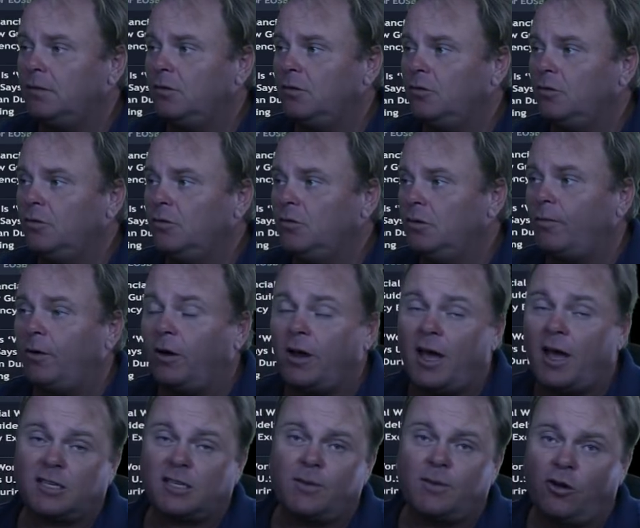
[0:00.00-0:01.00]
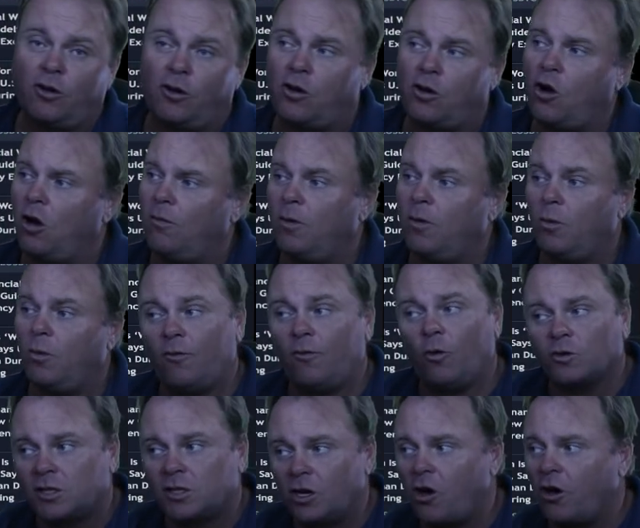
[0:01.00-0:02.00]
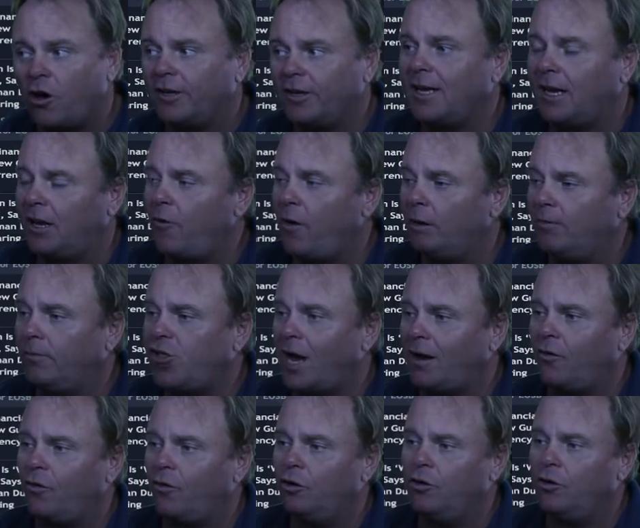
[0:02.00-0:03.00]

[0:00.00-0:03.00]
cryptogasmic.com, and we've also got a Telegram chat group.